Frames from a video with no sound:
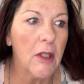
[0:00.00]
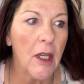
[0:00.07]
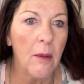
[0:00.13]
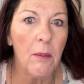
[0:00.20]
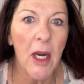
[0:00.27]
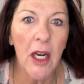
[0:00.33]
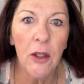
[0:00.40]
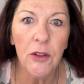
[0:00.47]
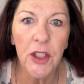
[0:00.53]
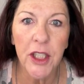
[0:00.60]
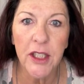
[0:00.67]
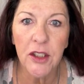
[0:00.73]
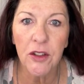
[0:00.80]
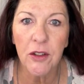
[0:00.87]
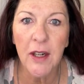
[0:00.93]
mowed
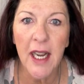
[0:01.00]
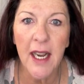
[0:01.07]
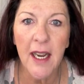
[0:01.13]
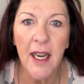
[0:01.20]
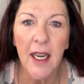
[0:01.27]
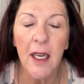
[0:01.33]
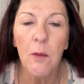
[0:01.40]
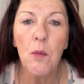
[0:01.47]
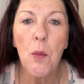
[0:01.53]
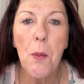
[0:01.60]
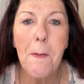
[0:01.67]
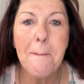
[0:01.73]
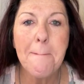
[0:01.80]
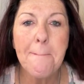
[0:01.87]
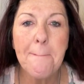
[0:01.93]
yesterday,
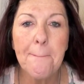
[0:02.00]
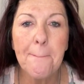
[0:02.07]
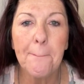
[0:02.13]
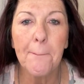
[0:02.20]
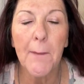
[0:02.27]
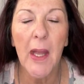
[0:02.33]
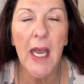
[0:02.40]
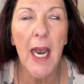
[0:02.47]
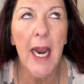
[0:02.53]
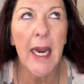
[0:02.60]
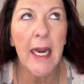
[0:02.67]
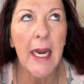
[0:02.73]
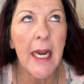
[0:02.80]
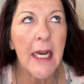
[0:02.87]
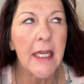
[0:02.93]

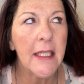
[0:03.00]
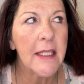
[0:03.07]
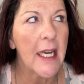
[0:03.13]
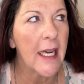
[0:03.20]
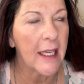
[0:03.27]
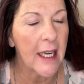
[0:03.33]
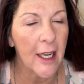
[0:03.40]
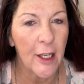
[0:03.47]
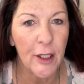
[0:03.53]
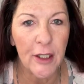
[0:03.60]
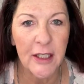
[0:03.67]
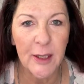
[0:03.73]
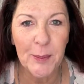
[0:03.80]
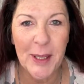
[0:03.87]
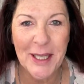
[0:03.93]
and I
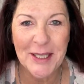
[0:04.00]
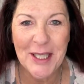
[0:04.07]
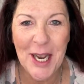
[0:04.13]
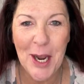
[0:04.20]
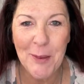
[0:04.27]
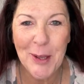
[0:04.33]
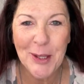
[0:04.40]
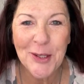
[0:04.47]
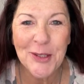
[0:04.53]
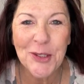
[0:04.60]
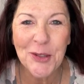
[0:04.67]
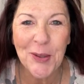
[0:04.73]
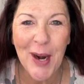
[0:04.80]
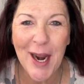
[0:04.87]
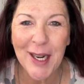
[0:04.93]
spent time on the
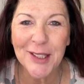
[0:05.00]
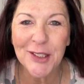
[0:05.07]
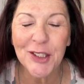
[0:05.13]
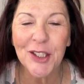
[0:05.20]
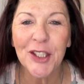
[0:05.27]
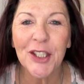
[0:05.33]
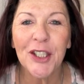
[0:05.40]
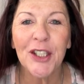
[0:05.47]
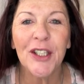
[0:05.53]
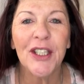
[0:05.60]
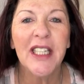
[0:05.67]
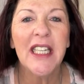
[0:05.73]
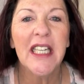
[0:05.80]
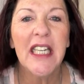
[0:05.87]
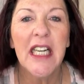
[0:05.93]
tractor.
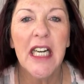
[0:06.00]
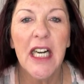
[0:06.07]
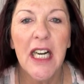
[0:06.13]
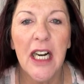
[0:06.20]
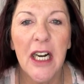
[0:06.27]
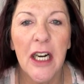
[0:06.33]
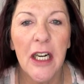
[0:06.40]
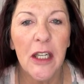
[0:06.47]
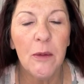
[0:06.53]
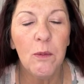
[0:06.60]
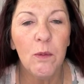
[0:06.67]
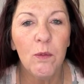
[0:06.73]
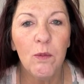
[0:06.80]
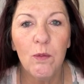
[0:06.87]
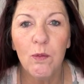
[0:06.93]
I
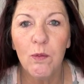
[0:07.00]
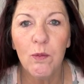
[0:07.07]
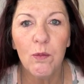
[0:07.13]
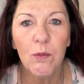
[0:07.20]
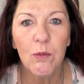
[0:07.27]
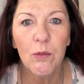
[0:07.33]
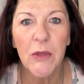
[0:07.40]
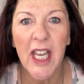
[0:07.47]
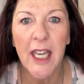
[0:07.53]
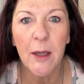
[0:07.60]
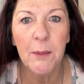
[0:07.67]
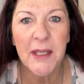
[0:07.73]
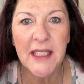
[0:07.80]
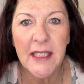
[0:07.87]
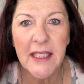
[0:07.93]
had a
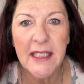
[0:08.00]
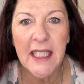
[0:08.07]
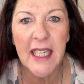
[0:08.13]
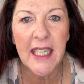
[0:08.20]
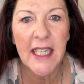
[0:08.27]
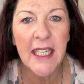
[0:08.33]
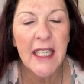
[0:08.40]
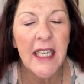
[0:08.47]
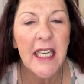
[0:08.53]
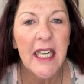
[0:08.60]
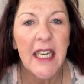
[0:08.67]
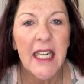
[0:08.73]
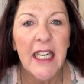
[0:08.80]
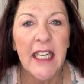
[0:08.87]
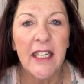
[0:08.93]
busy day.
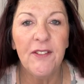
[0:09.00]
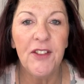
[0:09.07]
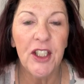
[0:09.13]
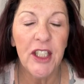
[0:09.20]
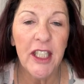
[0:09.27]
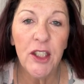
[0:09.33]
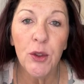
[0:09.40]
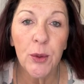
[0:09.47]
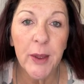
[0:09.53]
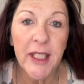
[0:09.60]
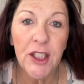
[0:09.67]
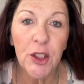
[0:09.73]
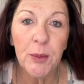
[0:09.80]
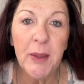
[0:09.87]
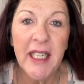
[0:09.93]
If you need to
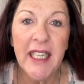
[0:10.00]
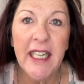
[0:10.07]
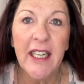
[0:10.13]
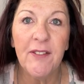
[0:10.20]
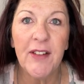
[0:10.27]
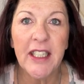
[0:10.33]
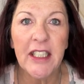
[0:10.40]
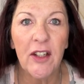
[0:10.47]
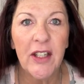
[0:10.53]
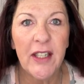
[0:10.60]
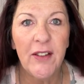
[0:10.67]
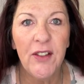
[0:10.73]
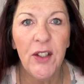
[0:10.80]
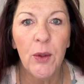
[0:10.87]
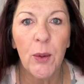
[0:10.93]
reach me, if I don't
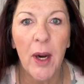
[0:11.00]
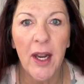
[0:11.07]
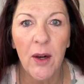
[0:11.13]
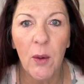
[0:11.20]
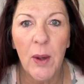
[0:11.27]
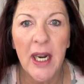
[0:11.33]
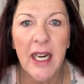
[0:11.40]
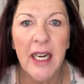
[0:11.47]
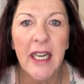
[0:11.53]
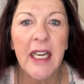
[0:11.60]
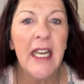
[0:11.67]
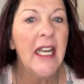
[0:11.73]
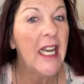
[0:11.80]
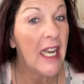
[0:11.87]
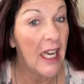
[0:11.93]
get with you right away,
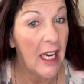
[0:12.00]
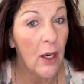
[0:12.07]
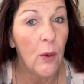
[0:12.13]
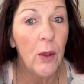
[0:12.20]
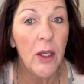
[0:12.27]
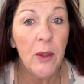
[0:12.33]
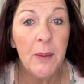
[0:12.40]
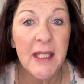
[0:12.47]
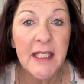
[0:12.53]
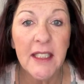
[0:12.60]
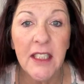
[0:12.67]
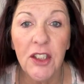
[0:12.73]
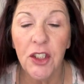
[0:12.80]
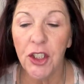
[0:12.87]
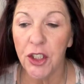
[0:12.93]
I will
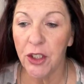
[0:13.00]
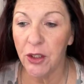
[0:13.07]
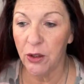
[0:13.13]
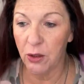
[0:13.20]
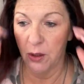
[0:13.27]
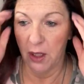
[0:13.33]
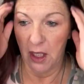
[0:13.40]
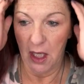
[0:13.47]
message you.